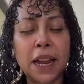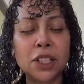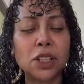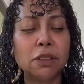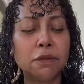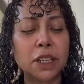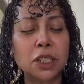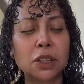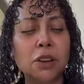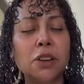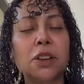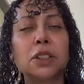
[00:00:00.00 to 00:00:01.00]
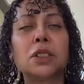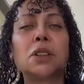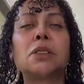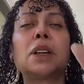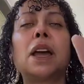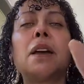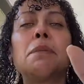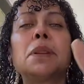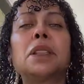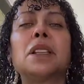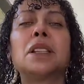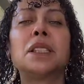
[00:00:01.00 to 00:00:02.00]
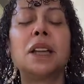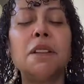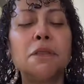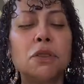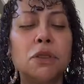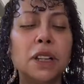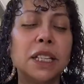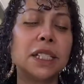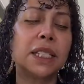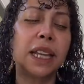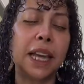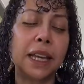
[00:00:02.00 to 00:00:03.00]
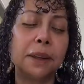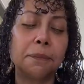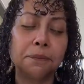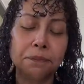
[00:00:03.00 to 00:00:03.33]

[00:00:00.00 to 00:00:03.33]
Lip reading: passion returns, okay? But the Devil is like,